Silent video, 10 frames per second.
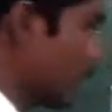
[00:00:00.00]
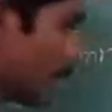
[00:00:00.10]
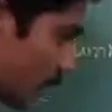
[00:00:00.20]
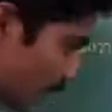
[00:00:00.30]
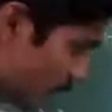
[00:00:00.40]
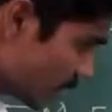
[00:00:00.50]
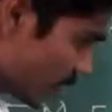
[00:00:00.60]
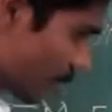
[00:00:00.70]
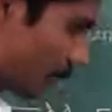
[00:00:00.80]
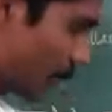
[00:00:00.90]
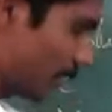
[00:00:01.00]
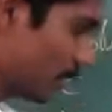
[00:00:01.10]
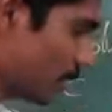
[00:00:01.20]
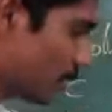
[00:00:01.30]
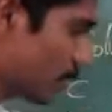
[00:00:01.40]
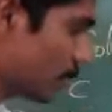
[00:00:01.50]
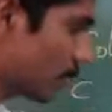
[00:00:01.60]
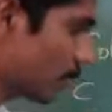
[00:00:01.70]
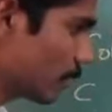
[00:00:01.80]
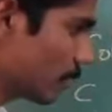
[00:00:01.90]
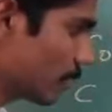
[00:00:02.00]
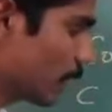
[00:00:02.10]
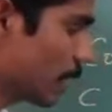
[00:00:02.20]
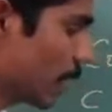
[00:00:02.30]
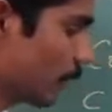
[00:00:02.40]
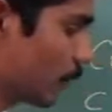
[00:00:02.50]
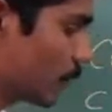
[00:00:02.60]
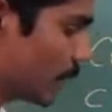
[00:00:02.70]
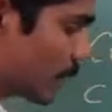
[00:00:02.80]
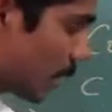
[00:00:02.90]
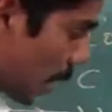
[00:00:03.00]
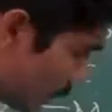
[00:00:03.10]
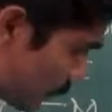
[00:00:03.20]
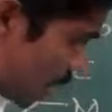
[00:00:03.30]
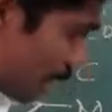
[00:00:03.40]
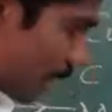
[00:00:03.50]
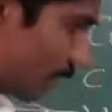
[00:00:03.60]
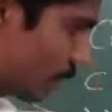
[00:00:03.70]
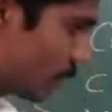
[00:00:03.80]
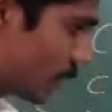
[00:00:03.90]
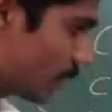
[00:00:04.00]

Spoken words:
In these 3 numbers, if you just observe,